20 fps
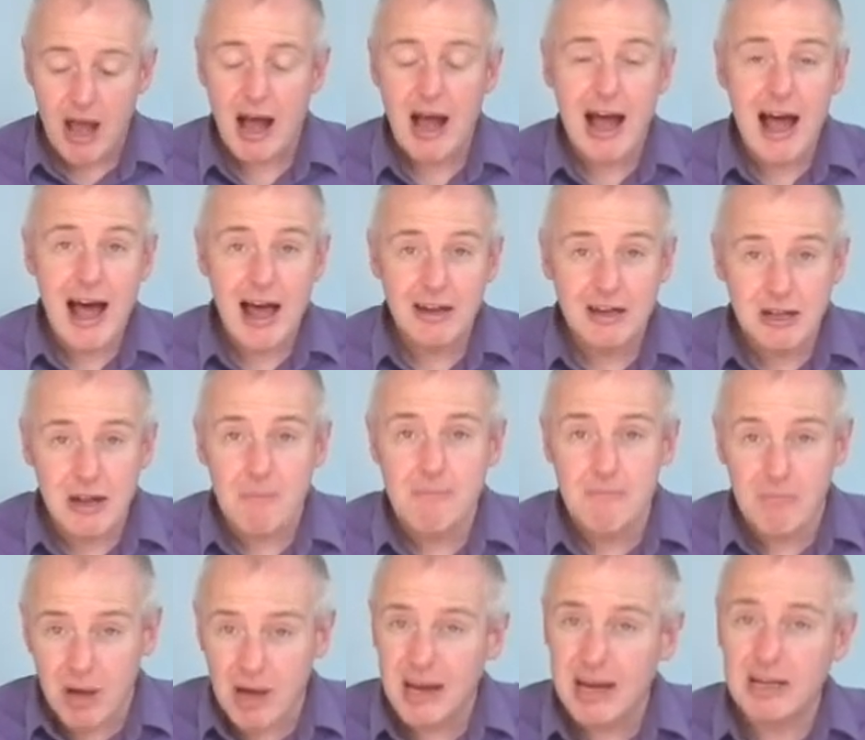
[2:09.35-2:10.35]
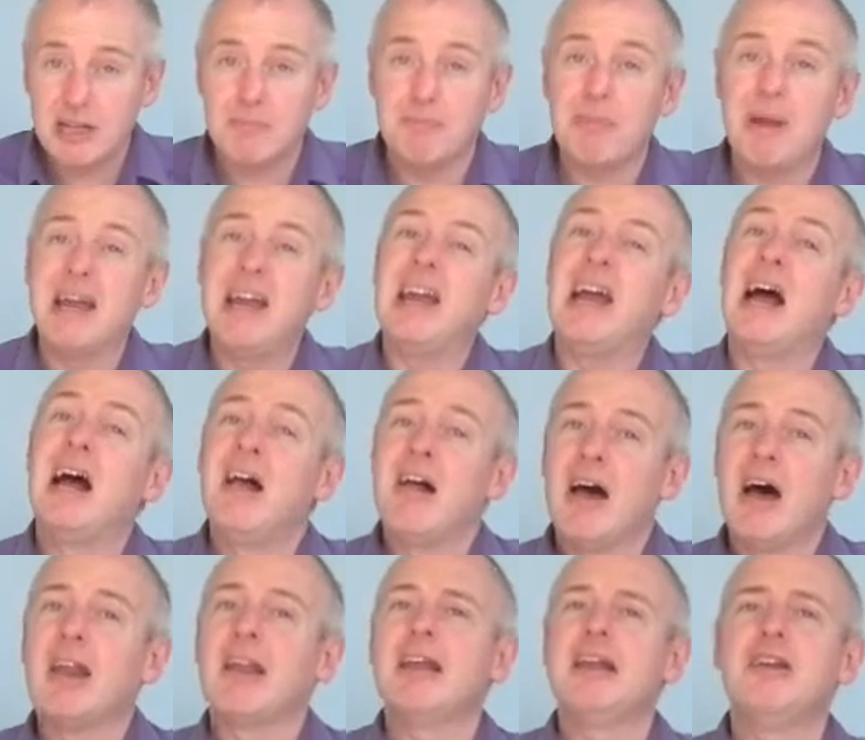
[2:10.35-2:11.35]
and might be
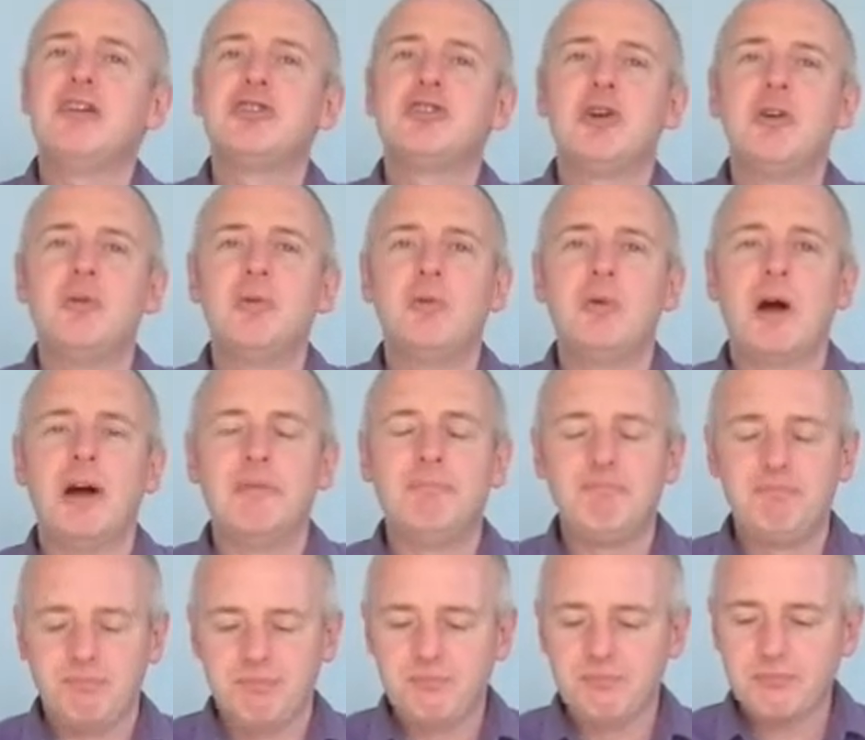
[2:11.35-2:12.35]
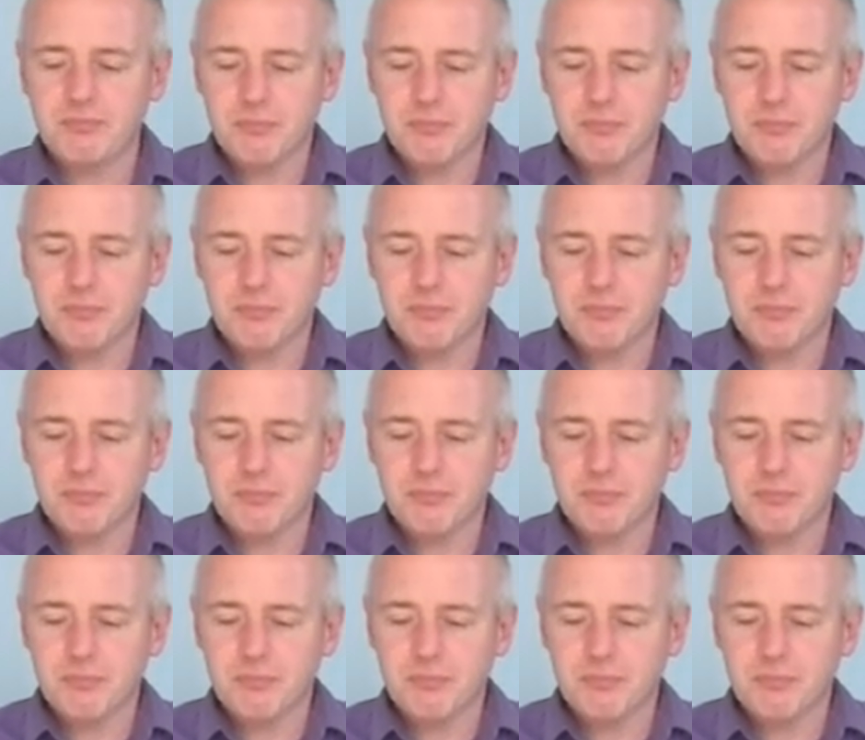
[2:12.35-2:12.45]
a little too